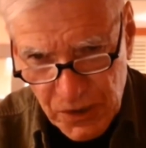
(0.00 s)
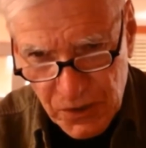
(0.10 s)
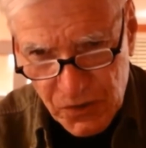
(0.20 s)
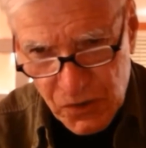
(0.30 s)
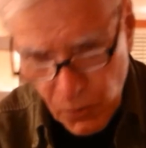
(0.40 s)

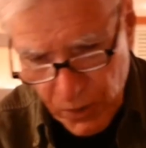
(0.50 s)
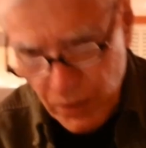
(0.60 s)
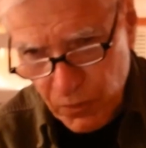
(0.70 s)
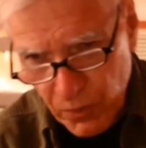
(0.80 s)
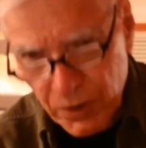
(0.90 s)
So what are,
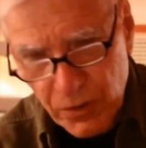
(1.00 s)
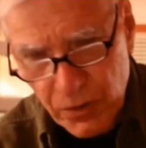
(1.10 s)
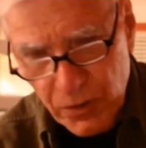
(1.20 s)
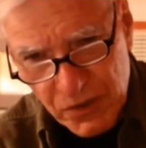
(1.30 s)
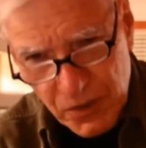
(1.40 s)
what are your
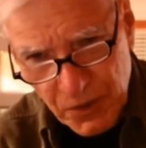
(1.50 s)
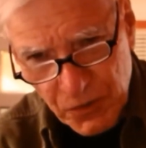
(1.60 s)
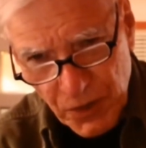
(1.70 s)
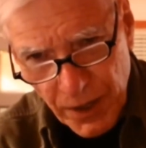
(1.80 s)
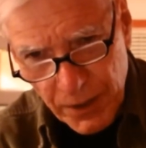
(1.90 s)
thoughts about
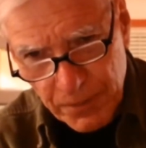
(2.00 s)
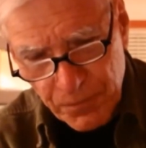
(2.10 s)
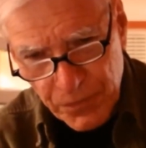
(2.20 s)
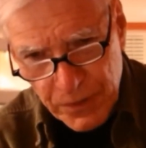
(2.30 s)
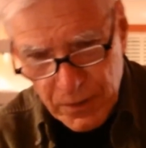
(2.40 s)
that?
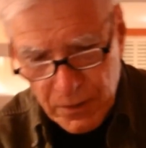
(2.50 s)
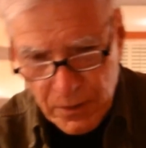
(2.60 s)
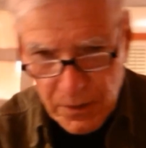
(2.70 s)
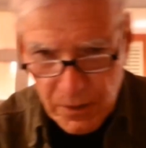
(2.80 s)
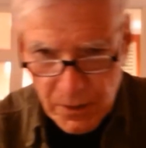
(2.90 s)

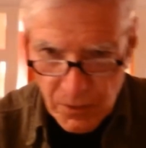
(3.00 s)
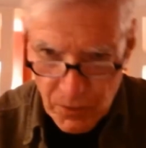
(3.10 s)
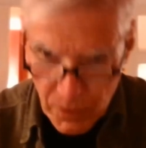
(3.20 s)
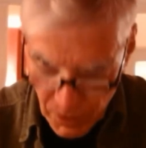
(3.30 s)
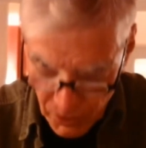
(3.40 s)

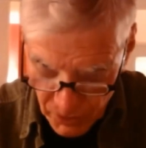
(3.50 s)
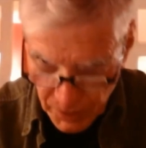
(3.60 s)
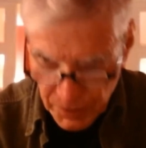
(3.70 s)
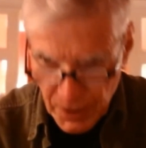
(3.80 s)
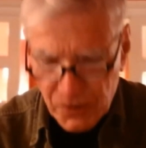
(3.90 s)
Okay,
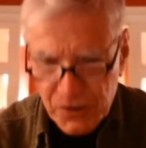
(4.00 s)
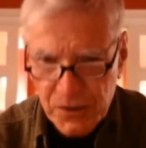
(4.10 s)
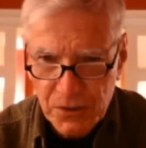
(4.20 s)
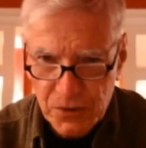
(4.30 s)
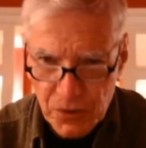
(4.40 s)
now
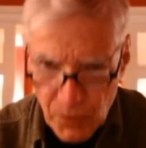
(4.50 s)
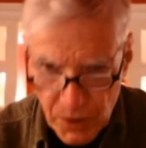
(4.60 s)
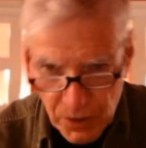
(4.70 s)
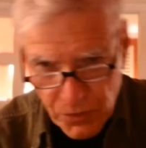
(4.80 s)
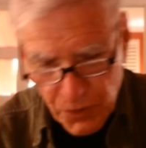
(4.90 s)
scene two. What are
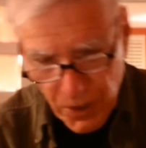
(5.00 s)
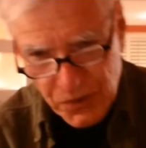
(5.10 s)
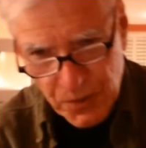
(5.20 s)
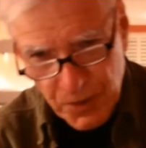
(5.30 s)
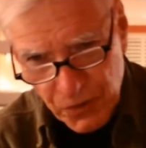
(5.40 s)
your thoughts
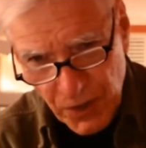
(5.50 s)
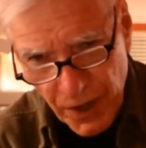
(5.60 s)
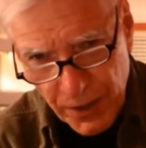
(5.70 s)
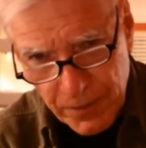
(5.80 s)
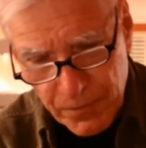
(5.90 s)
about that?
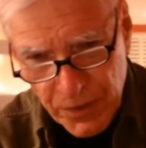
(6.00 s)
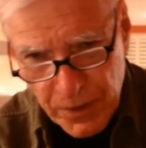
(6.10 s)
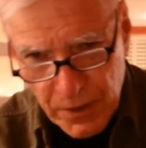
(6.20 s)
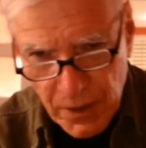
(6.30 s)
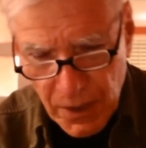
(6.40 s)

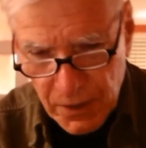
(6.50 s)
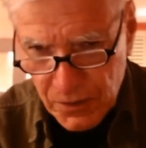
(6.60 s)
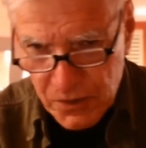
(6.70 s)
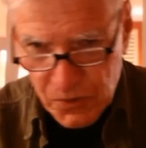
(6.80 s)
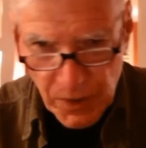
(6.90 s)
And in
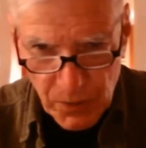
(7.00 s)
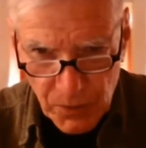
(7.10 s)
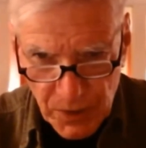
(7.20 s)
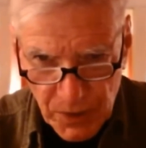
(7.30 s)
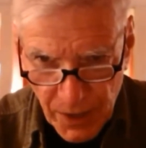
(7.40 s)
this way, we
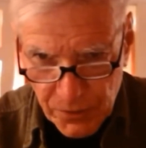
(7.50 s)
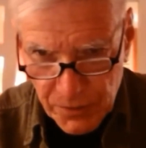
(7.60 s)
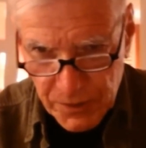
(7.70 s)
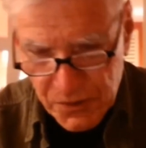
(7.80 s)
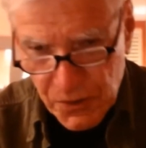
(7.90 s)
gather the
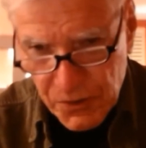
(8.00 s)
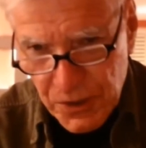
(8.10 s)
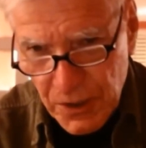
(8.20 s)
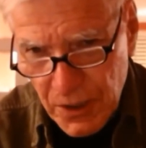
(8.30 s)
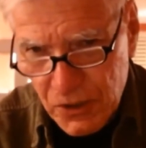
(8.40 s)

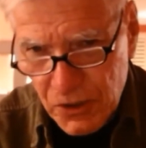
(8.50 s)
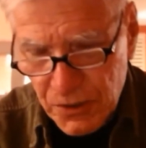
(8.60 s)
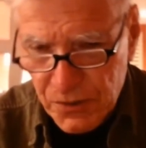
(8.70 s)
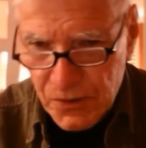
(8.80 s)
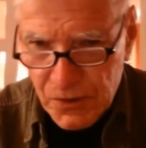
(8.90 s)

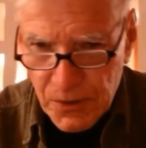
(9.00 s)
associations.